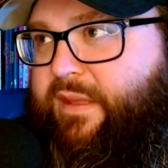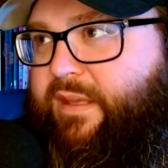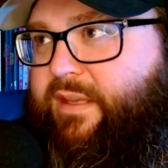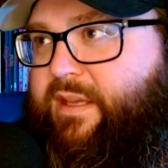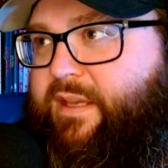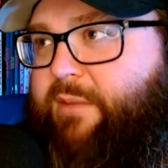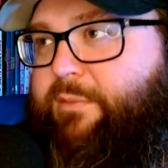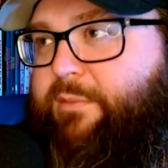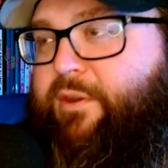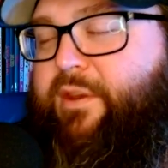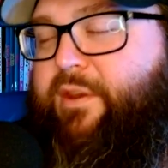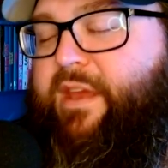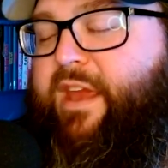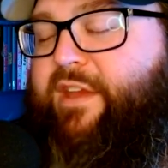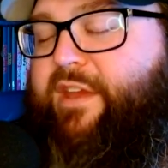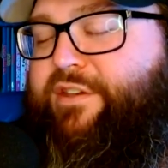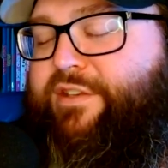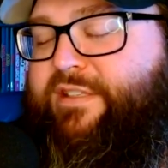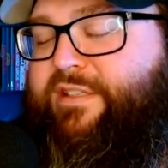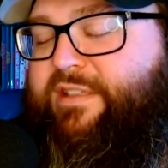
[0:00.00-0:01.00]

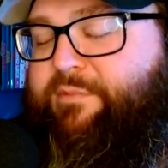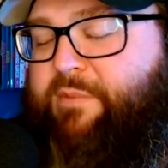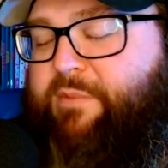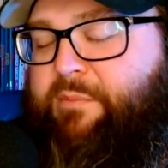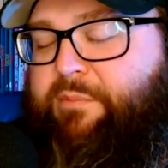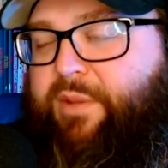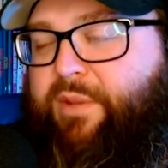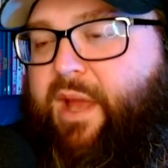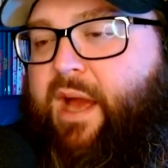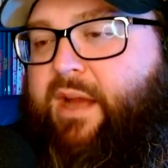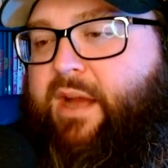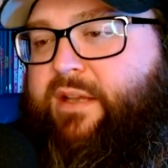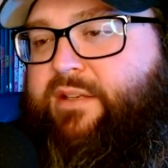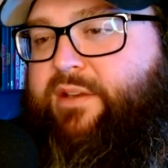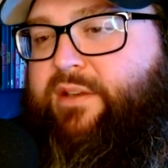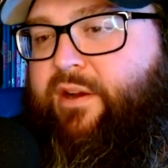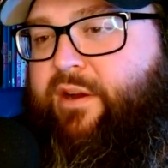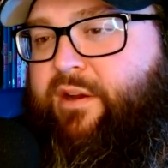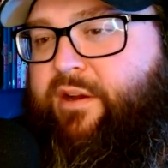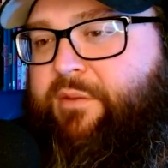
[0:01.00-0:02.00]
communications have been blocked
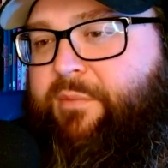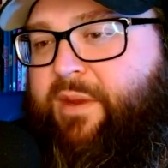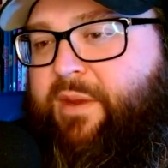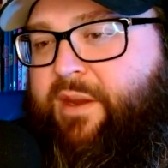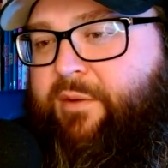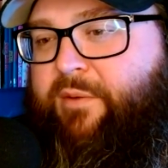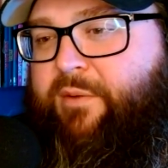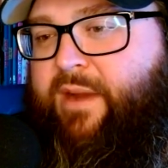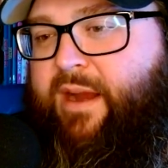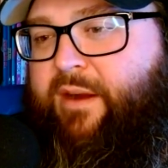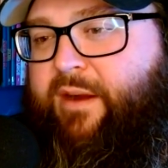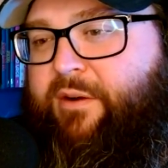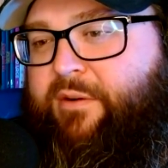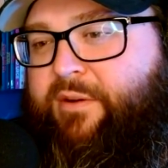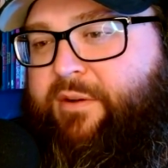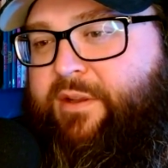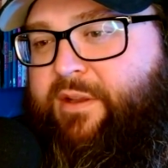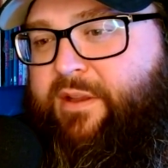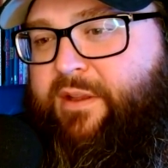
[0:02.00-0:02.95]
on Mina Rao.